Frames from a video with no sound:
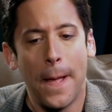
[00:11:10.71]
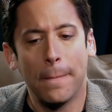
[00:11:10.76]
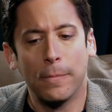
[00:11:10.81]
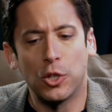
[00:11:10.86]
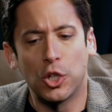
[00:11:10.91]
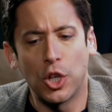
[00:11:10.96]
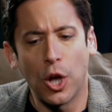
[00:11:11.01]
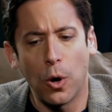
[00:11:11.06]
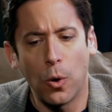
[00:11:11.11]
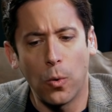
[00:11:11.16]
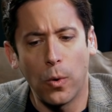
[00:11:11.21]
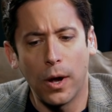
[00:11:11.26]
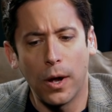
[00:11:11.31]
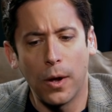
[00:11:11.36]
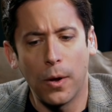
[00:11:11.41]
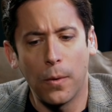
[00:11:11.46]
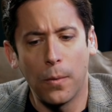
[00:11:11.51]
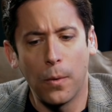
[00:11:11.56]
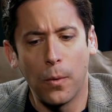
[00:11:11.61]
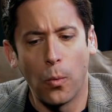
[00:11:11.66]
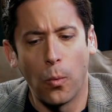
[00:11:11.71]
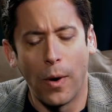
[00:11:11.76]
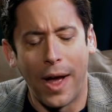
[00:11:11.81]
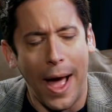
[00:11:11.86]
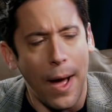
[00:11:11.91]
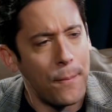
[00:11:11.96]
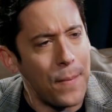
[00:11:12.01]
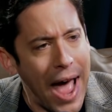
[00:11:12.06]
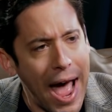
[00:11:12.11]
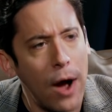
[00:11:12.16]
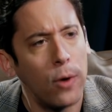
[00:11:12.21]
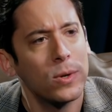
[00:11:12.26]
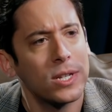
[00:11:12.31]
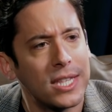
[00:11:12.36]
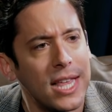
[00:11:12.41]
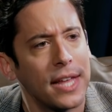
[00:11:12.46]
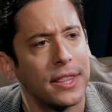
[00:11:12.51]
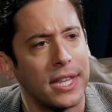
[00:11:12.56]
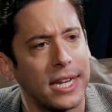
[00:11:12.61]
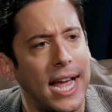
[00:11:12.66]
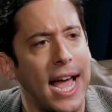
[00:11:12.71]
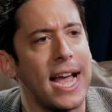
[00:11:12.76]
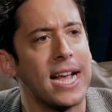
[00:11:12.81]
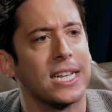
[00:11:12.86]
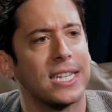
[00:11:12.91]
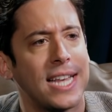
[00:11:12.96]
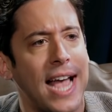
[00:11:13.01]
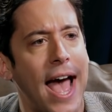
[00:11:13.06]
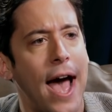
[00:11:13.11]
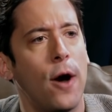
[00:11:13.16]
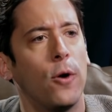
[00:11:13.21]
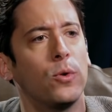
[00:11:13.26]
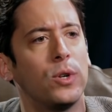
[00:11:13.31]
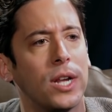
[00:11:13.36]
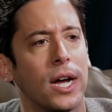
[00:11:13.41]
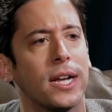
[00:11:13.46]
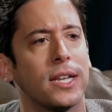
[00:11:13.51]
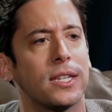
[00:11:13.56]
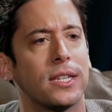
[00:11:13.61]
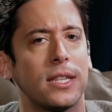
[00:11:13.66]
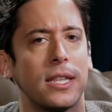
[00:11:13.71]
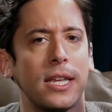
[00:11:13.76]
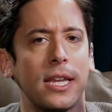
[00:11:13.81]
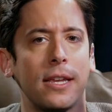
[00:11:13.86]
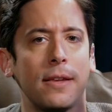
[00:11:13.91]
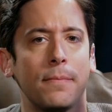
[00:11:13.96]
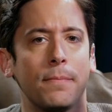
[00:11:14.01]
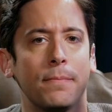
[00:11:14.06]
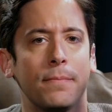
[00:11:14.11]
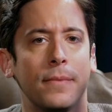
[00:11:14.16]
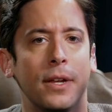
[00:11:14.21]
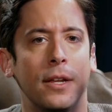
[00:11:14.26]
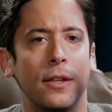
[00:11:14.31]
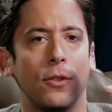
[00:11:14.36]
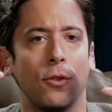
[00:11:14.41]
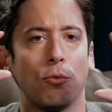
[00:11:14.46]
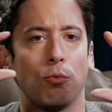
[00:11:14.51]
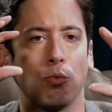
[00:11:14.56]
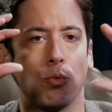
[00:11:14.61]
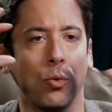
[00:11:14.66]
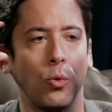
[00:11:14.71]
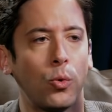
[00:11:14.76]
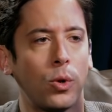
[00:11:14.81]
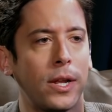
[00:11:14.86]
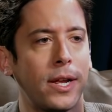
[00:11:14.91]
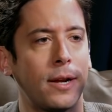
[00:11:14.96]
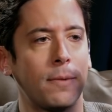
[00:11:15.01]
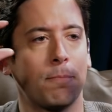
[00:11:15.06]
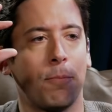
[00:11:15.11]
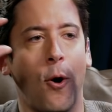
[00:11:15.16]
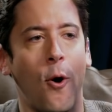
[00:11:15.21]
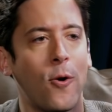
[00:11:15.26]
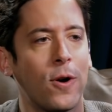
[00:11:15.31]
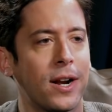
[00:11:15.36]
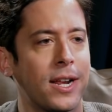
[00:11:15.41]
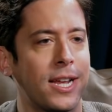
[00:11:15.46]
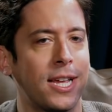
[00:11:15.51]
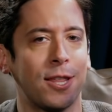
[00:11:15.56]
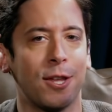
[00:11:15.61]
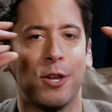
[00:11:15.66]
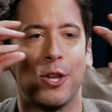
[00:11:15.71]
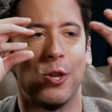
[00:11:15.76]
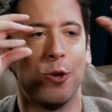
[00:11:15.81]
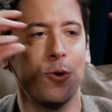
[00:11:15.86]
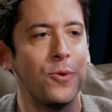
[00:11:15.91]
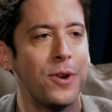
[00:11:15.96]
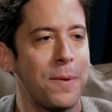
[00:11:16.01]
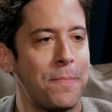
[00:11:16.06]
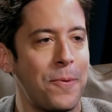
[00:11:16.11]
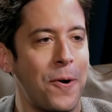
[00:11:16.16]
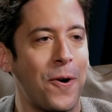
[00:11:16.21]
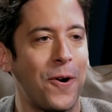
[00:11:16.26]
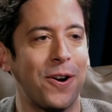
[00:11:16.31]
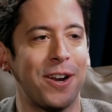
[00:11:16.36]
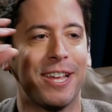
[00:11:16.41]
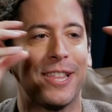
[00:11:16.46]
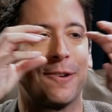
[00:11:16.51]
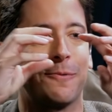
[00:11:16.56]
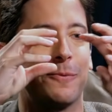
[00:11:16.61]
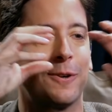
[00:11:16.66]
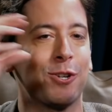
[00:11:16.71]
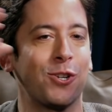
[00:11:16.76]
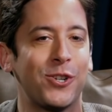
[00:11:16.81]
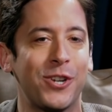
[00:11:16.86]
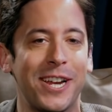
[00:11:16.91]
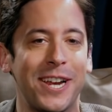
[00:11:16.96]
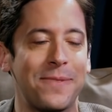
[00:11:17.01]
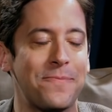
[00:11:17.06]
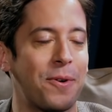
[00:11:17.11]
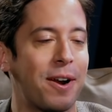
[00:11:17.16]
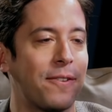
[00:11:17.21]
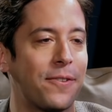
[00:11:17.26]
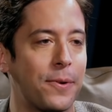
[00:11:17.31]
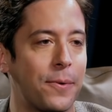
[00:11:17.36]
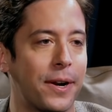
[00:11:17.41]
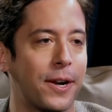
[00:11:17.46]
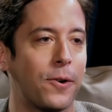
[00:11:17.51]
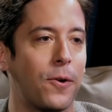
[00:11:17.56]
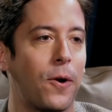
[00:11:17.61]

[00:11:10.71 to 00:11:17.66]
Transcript: So how is that the case? How does the ruling party, the uniparty, the regime, whatever you want to